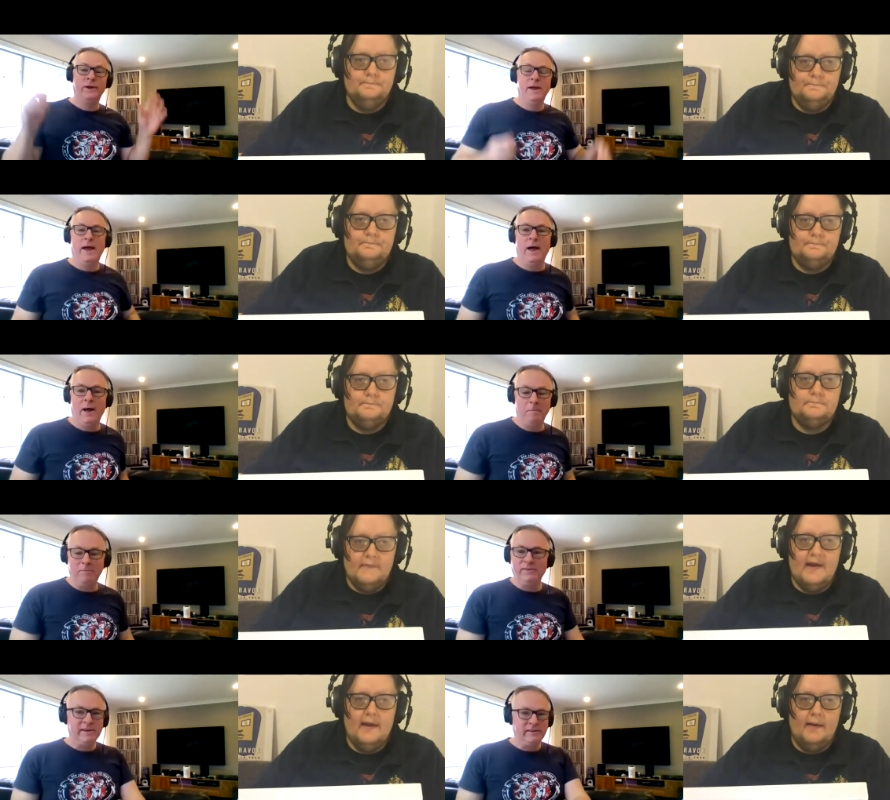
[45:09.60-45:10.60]
Speaker 1: Mm.
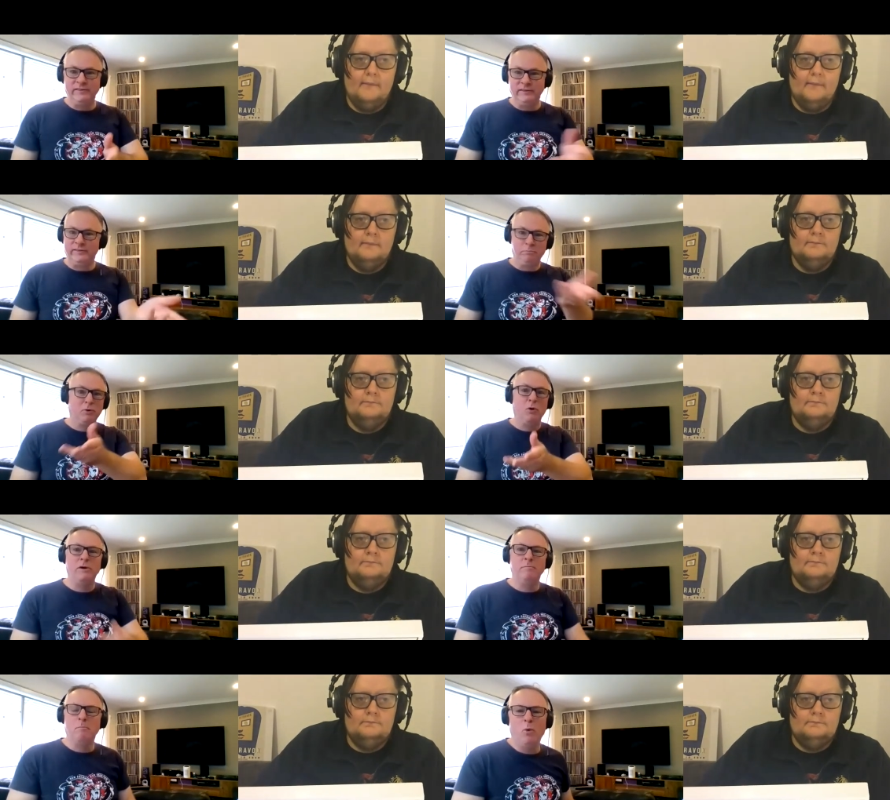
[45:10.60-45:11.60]
Um, but yeah. this is
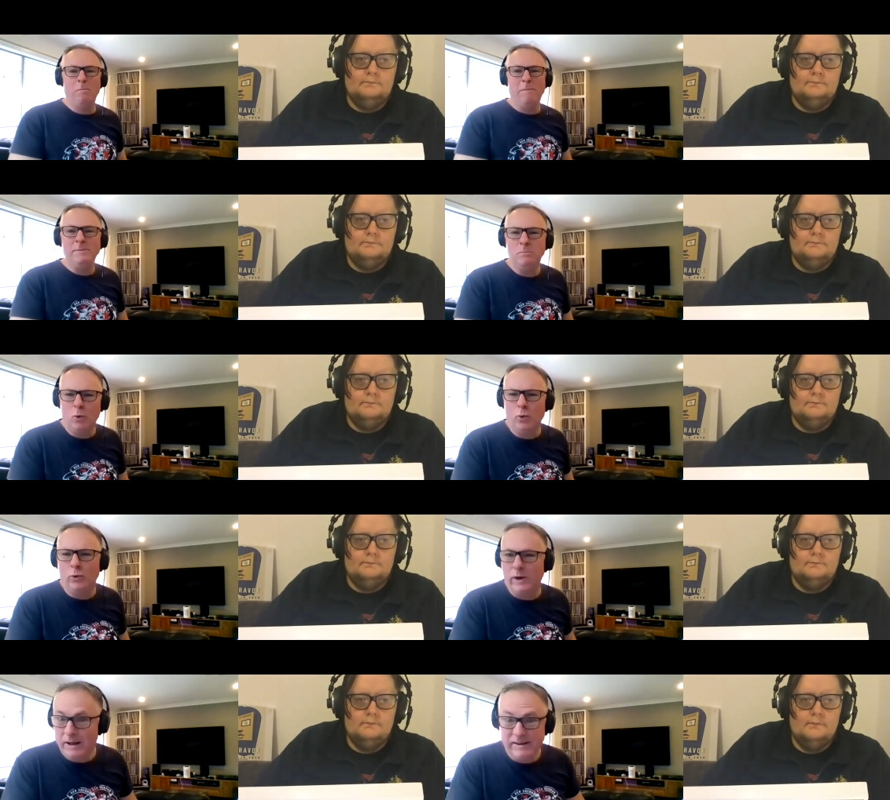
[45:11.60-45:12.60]
kind of more maybe
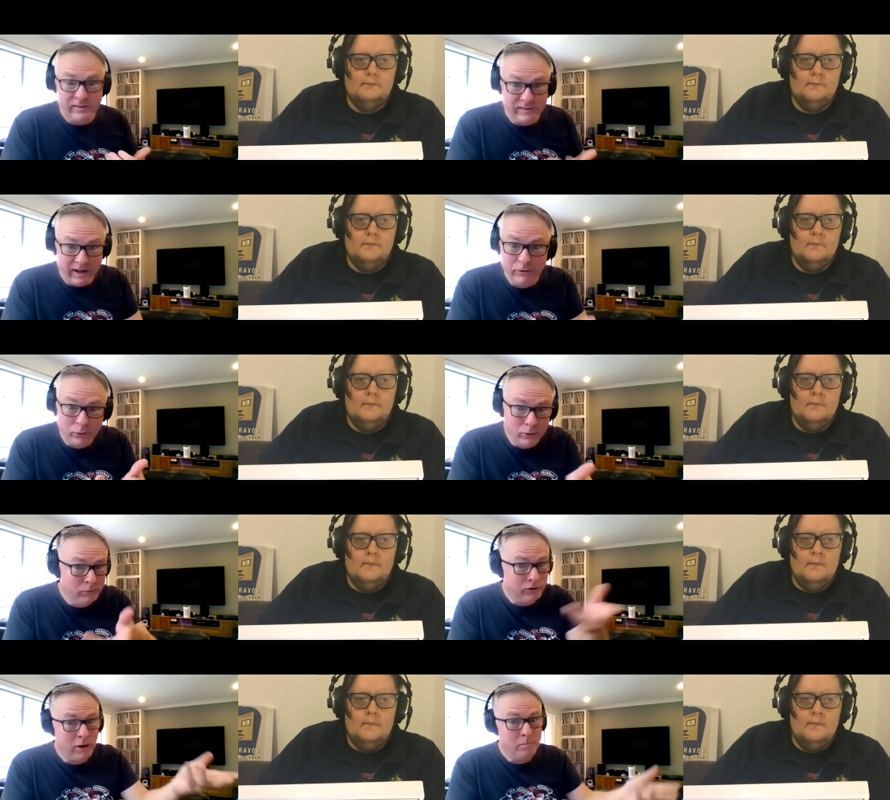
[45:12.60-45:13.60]
more uh, a
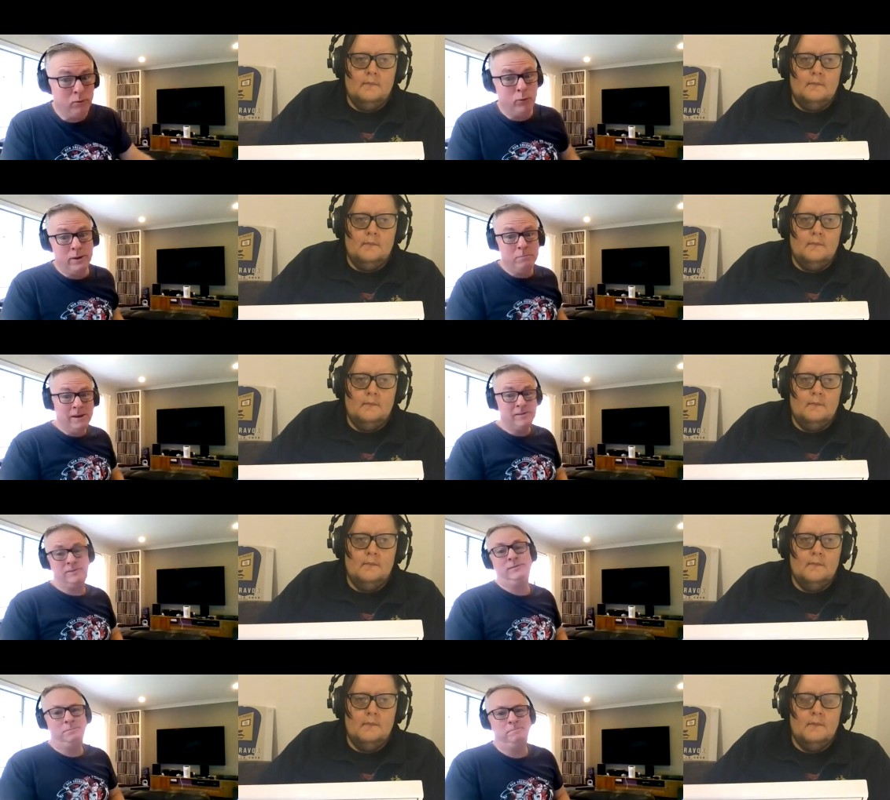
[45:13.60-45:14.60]
subtle type of
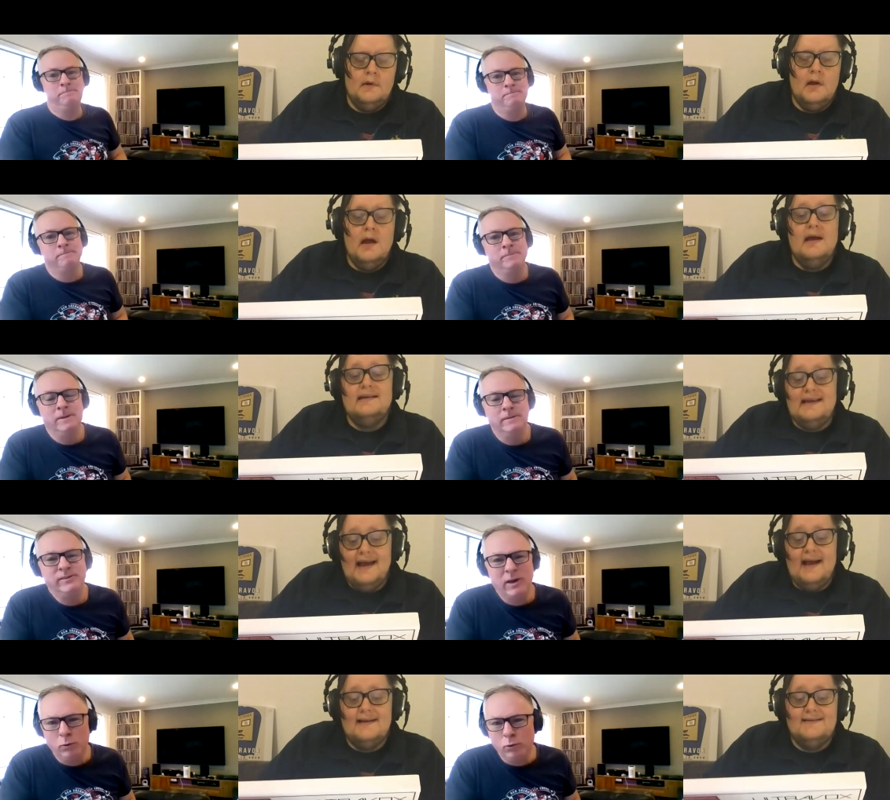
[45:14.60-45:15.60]
remix.
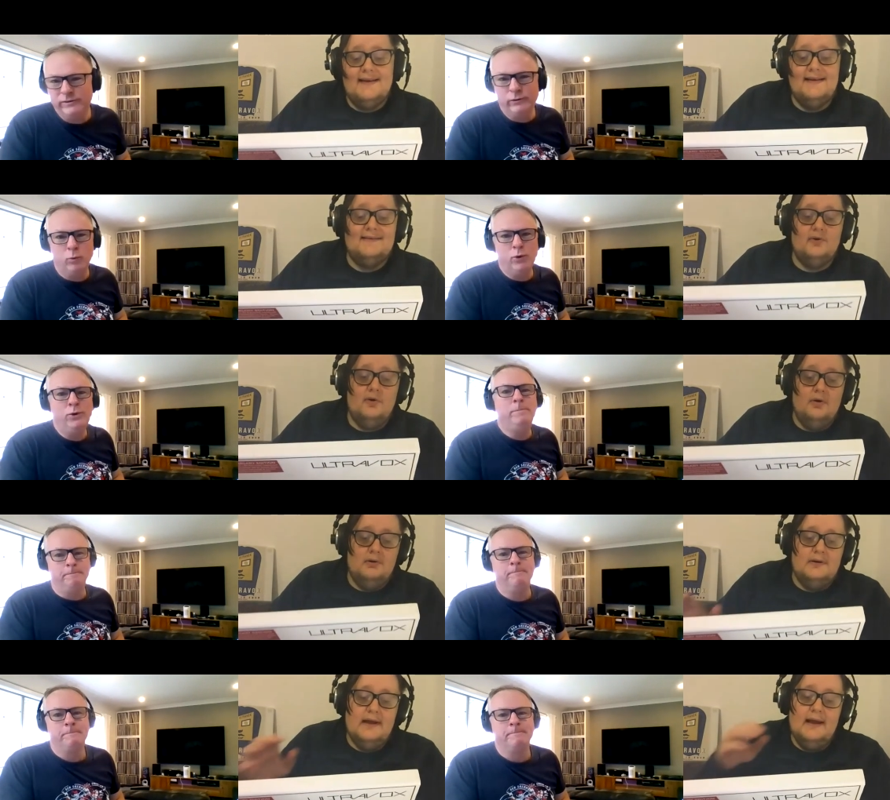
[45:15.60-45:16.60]
Speaker 2: Yeah, subtle is the
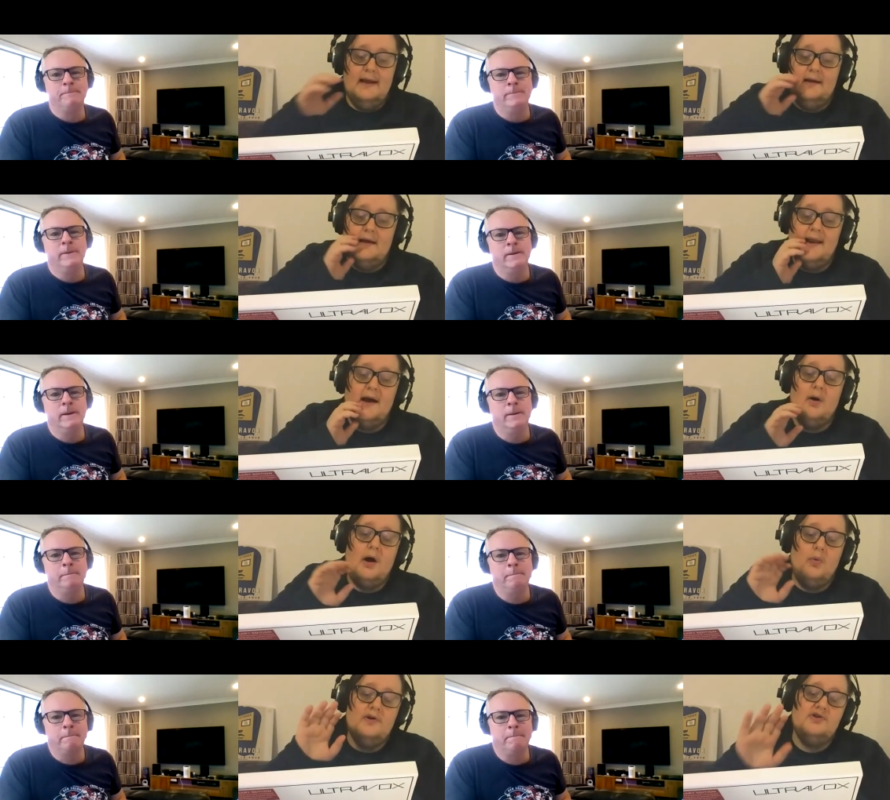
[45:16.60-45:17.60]
word. Yeah, and I,
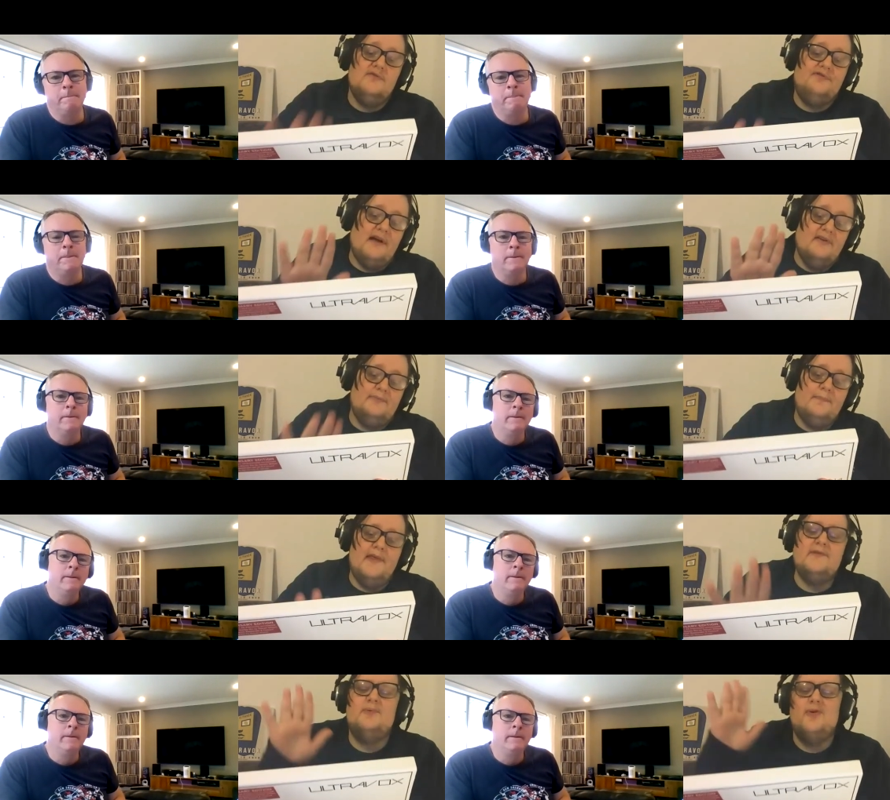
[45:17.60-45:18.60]
I, wonder if that's
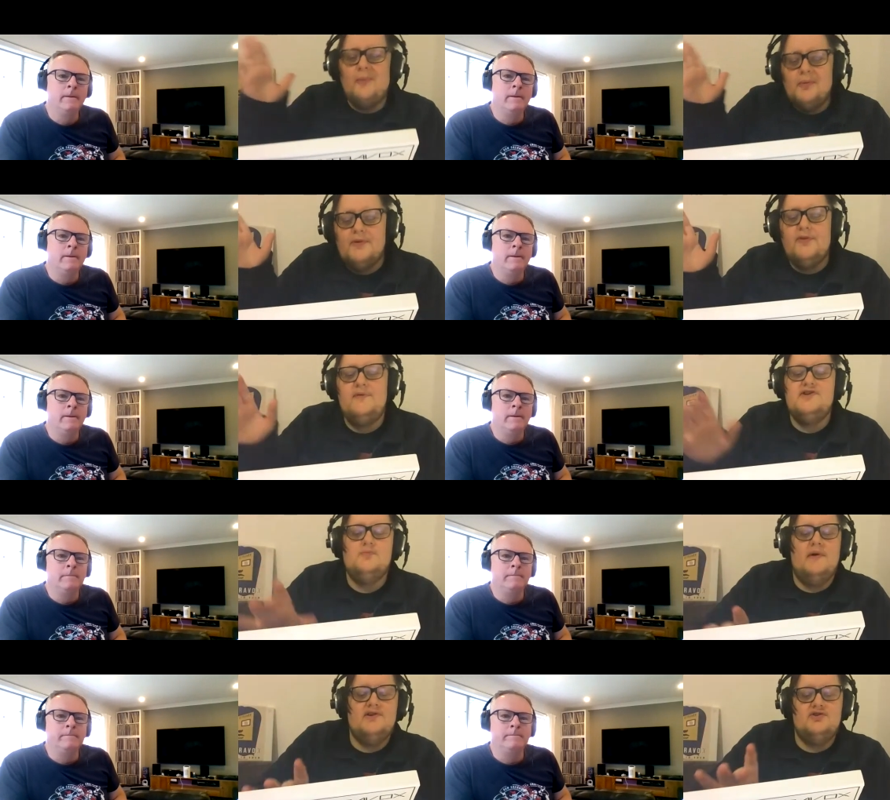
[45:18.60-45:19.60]
that's probably the
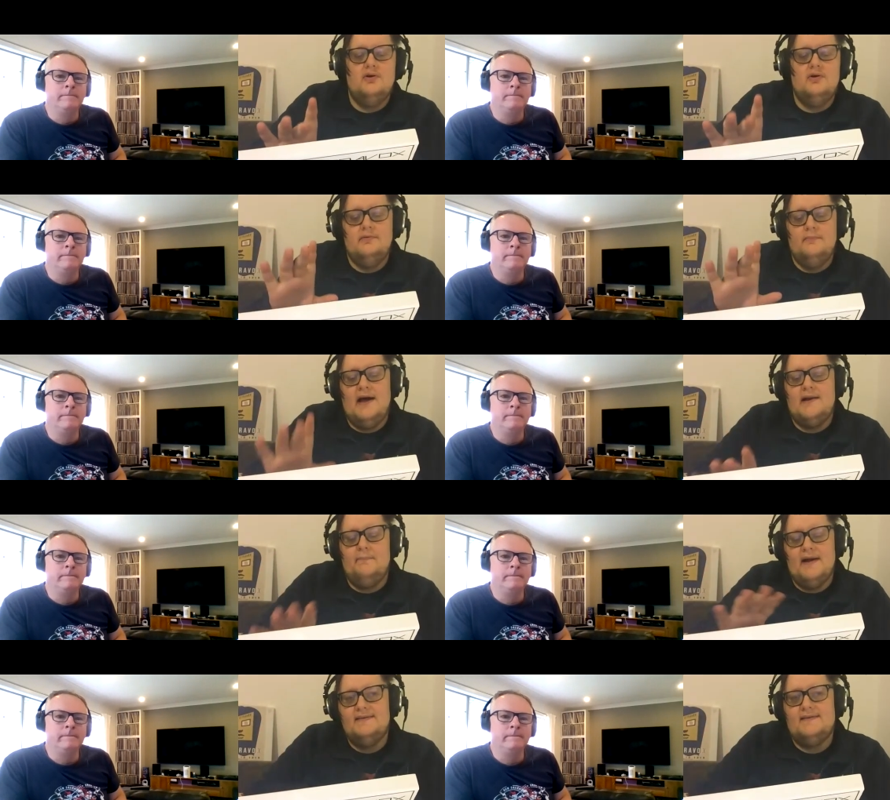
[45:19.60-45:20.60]
reason why it's not
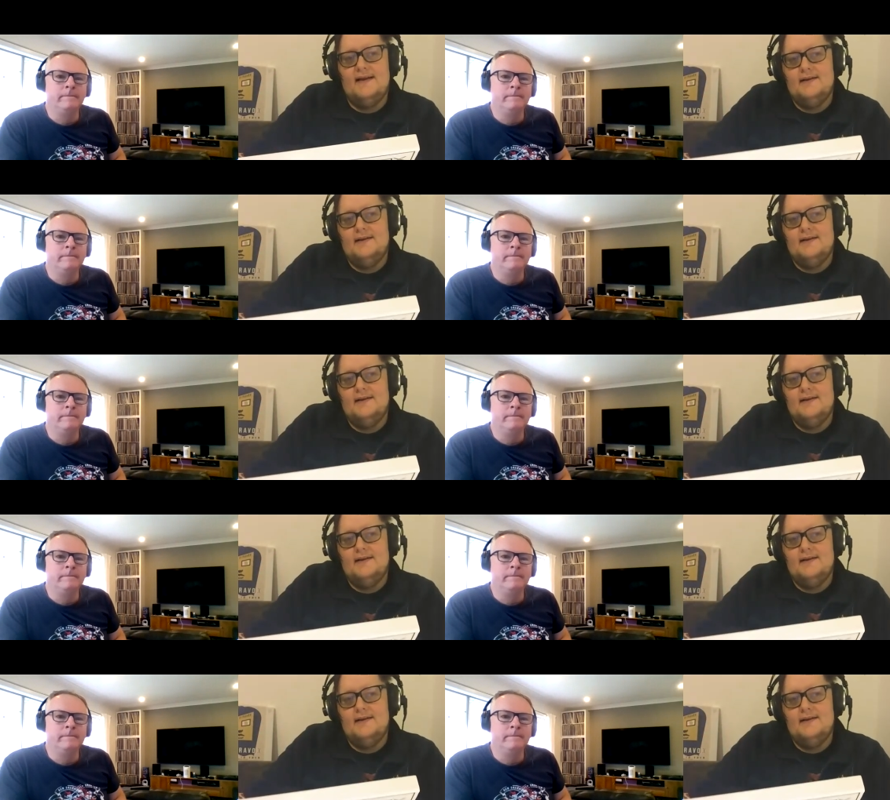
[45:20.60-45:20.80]
had a big